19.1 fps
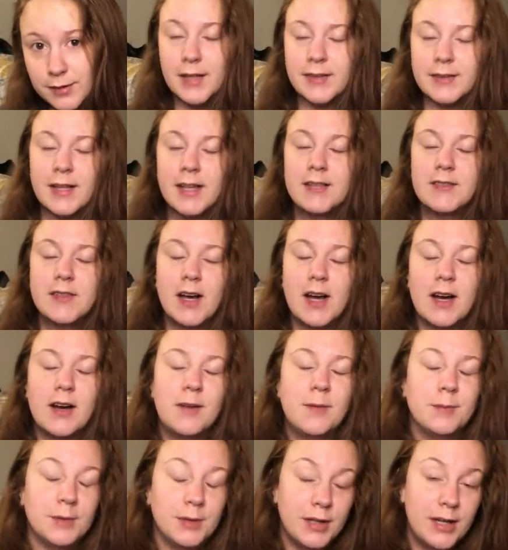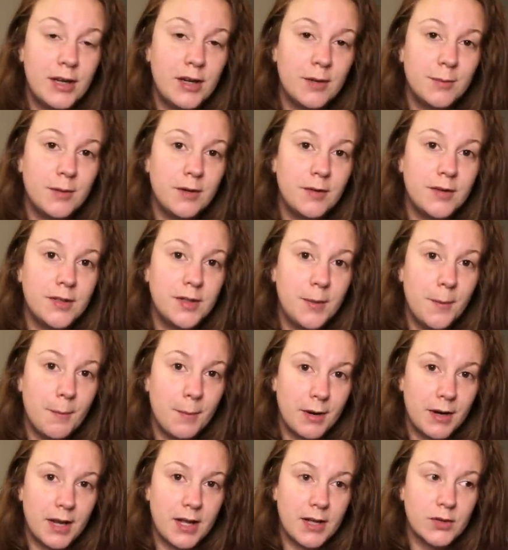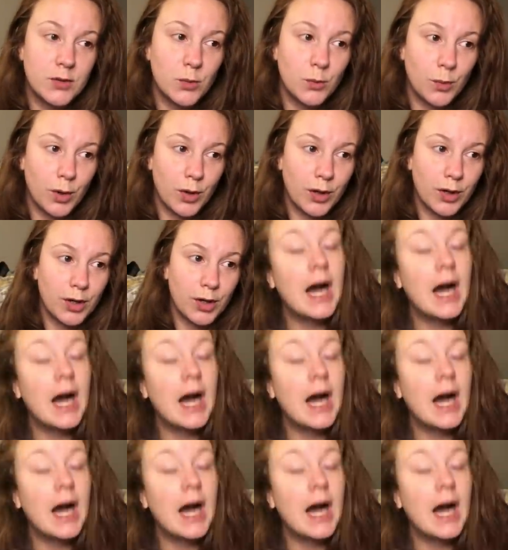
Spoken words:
And that's how Millennial Movie Mondays work.